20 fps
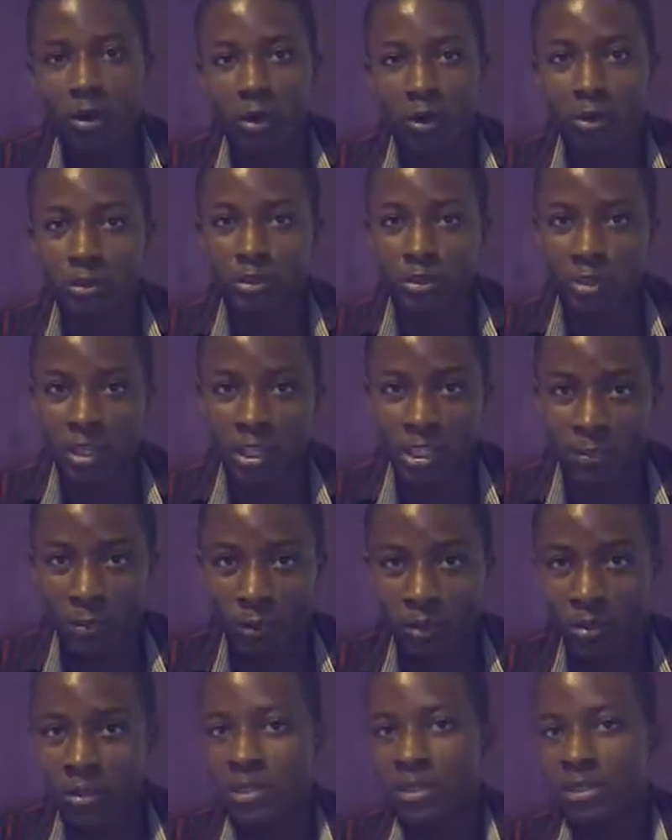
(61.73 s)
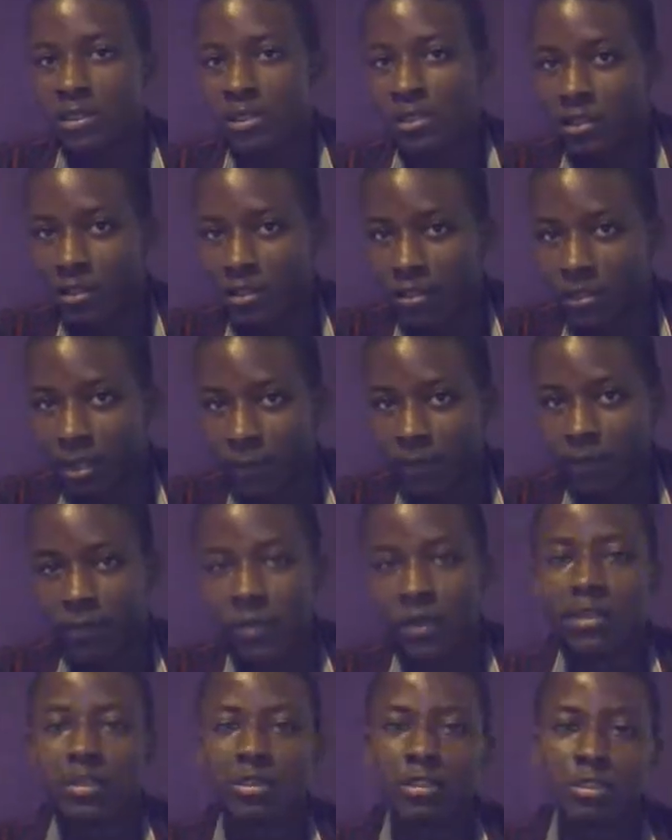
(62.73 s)
On transport system.
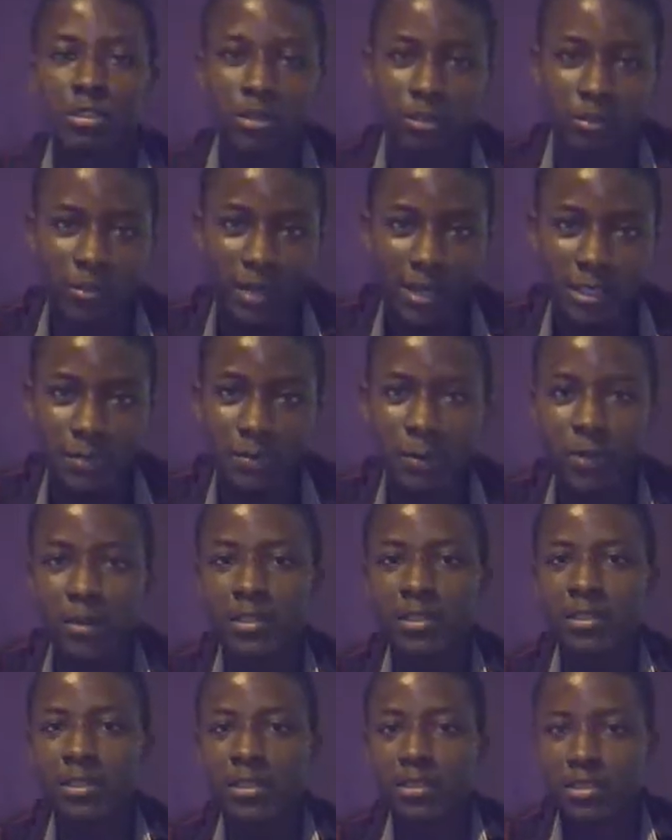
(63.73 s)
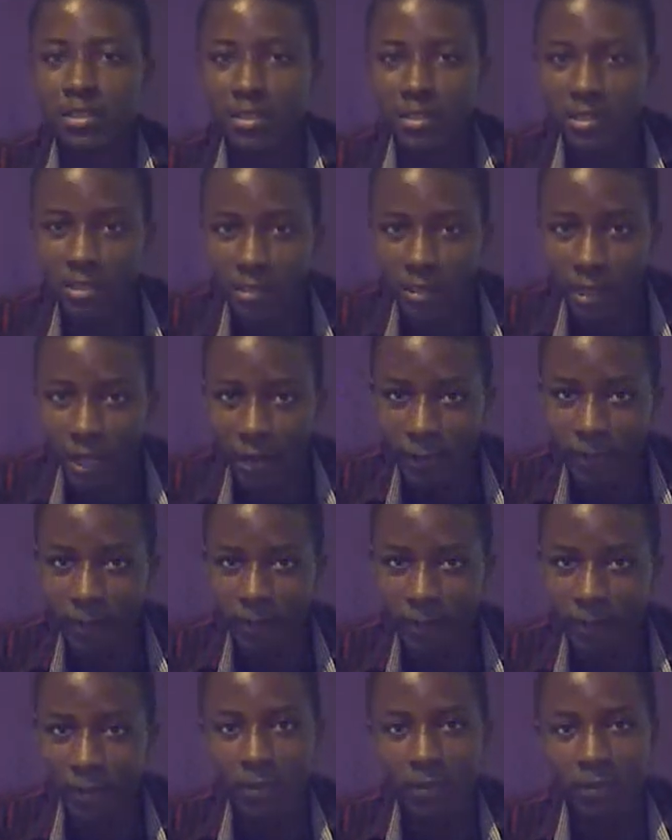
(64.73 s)
Transport system,
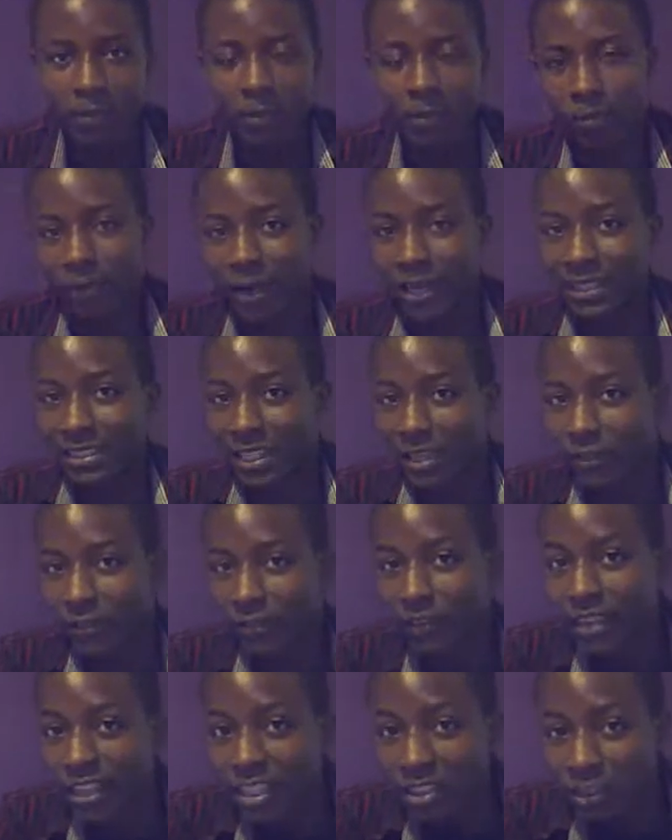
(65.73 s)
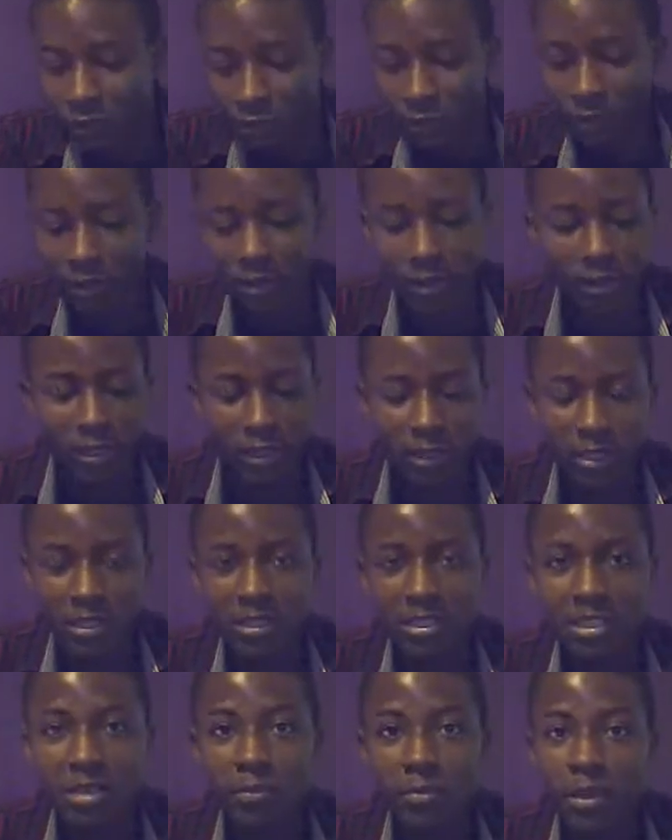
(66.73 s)
by definition,
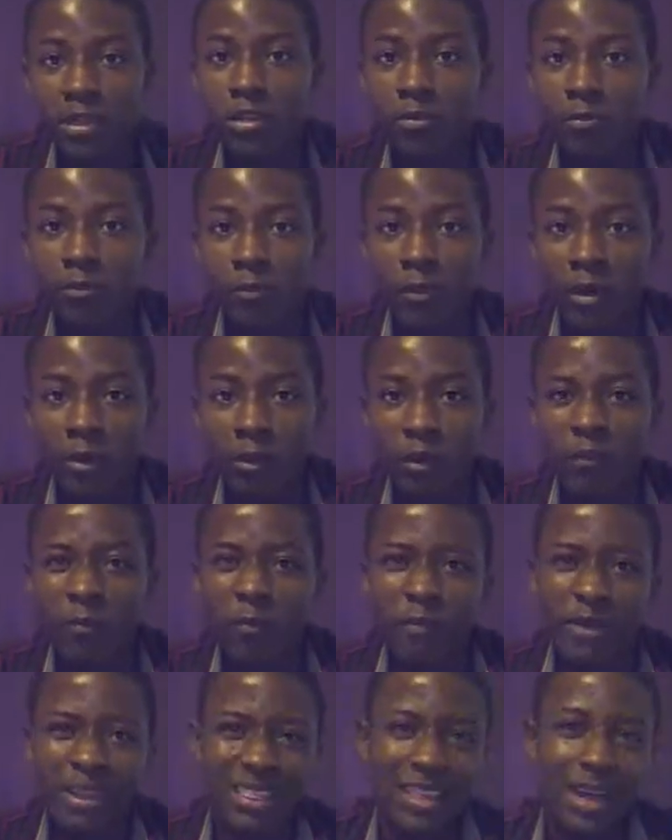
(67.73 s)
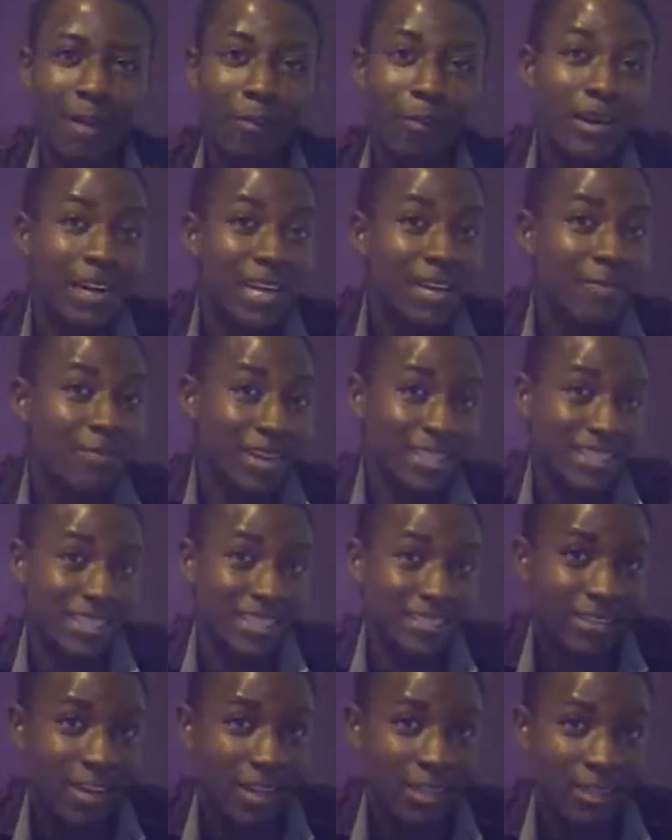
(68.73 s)
is simply the movement of metabolic
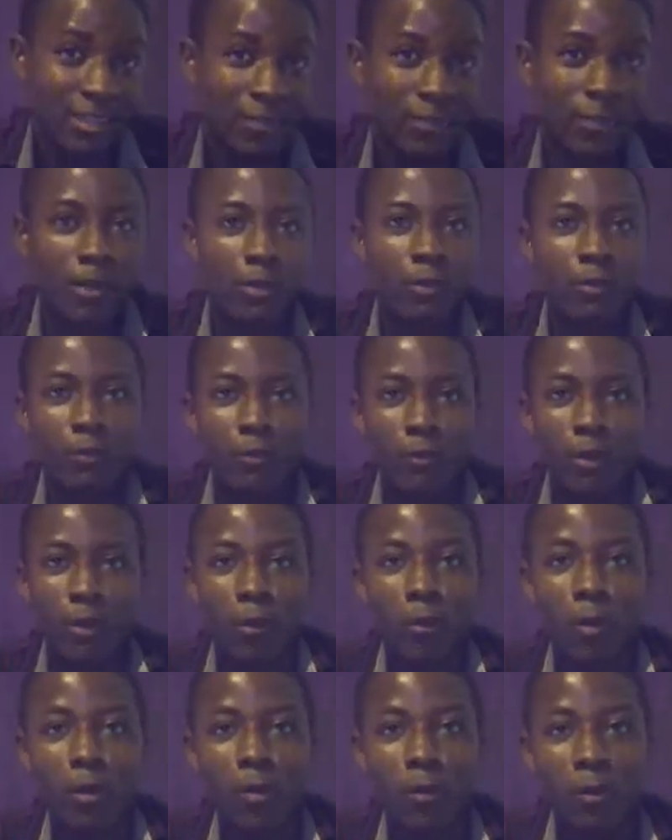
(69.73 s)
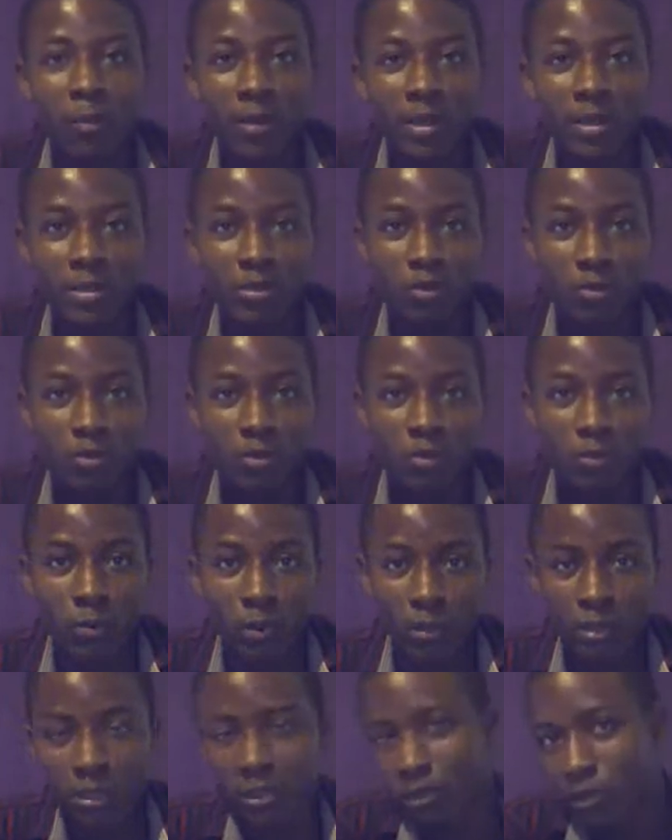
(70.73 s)
materials from one place to
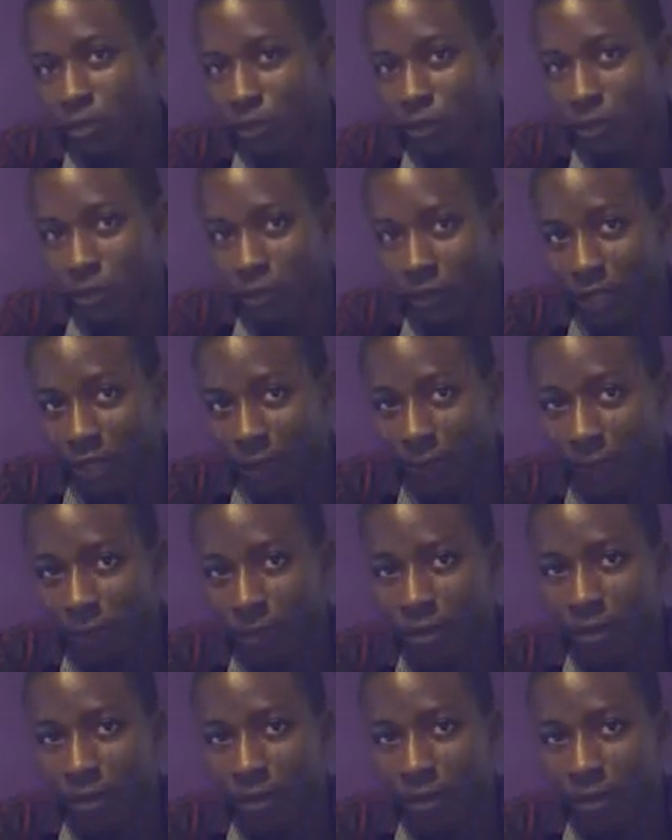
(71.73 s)
what? To the other.